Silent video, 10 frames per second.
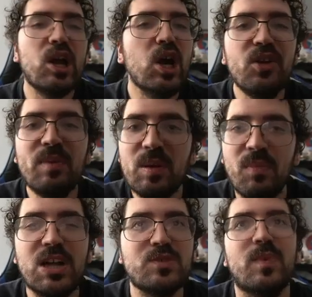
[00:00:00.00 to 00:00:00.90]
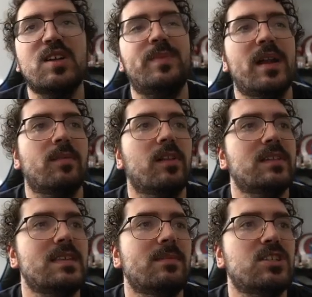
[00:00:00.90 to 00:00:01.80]
could have been much, much better, but
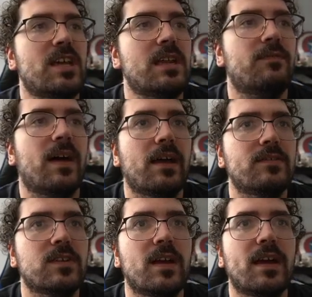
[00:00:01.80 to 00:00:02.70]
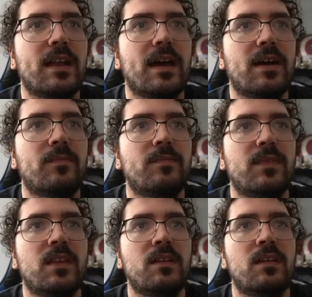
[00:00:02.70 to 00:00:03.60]
let's see how much 85s are at now.
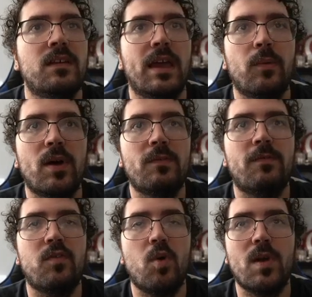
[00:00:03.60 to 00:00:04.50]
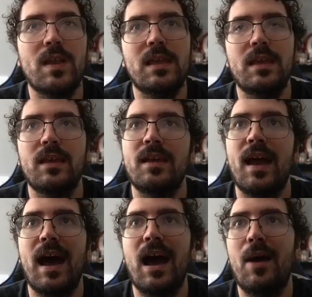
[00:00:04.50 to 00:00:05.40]
Yeah, 140.
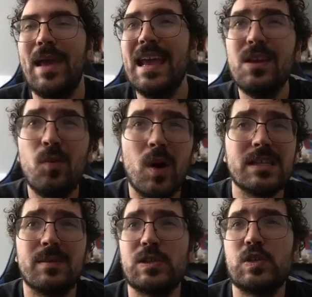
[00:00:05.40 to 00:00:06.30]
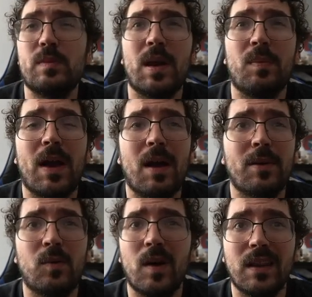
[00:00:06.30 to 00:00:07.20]
Um, 81s, I'm assuming, are
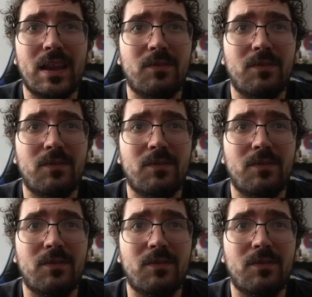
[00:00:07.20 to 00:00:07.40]
probably what, like